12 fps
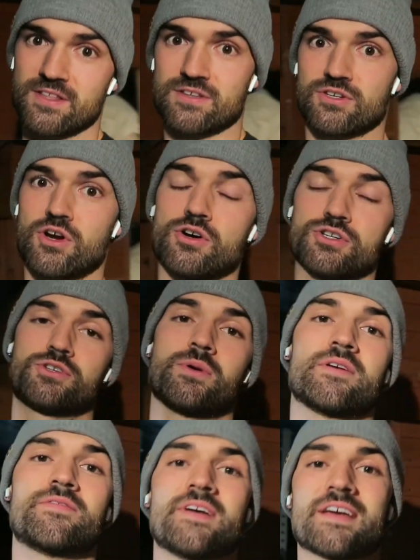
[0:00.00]
It doesn't cost you
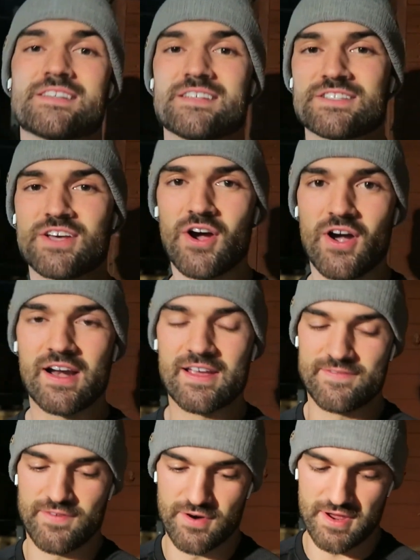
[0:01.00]
anything, it's
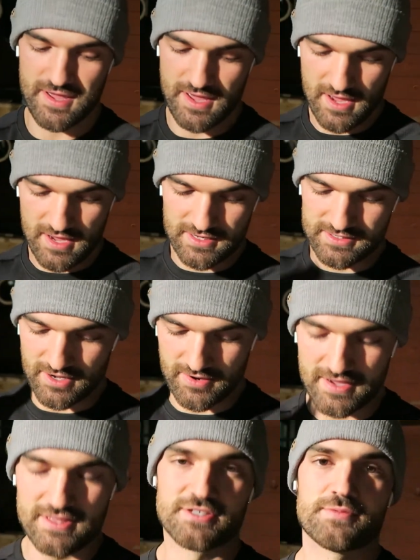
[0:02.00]
entirely free. So
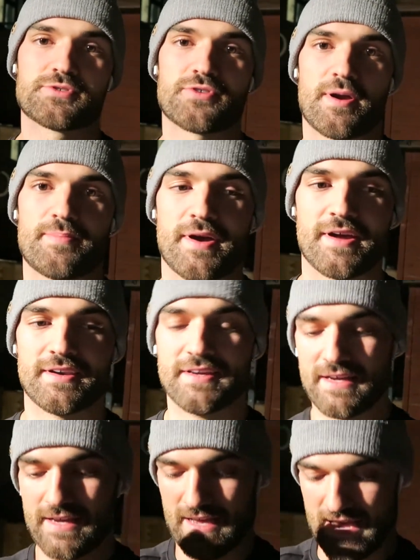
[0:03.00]
hit the subscribe button
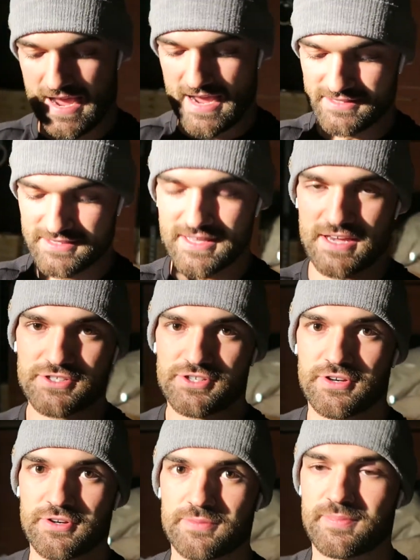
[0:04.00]
and stay
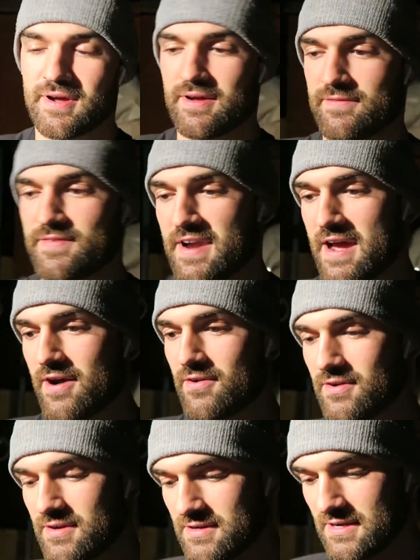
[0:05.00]
tuned. But for
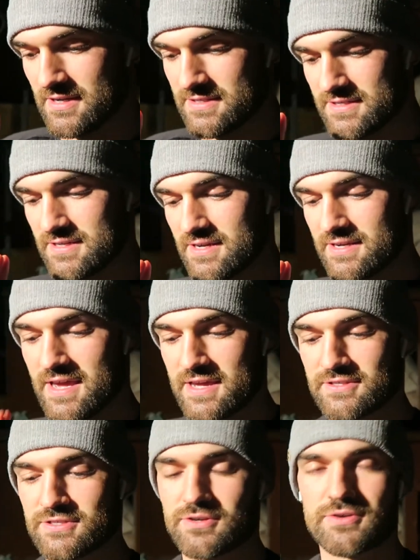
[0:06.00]
now, let's
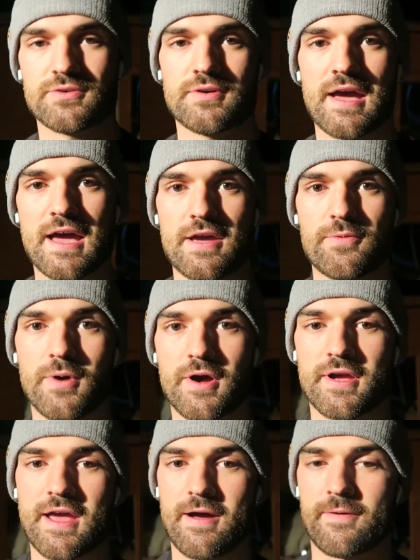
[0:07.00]
get into a
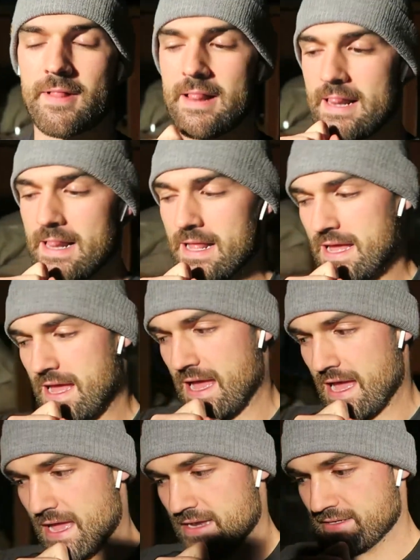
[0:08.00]
workout.
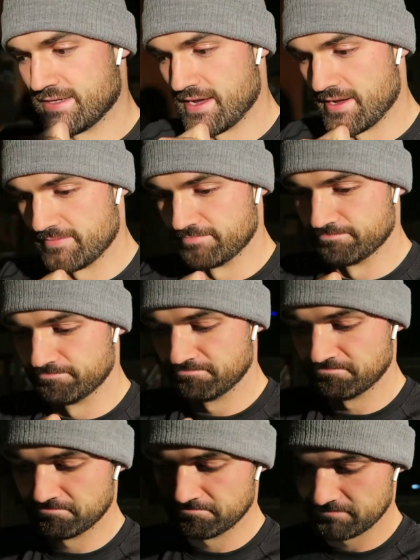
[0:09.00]
And um,
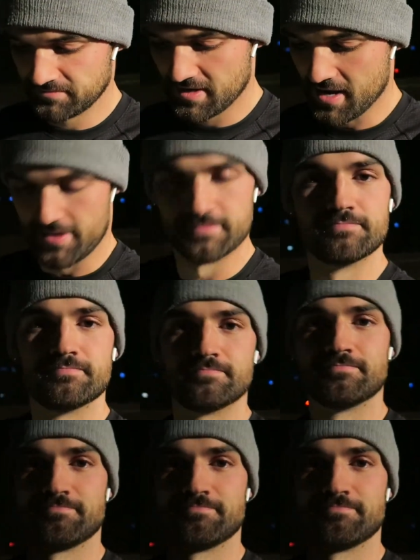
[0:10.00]
yeah.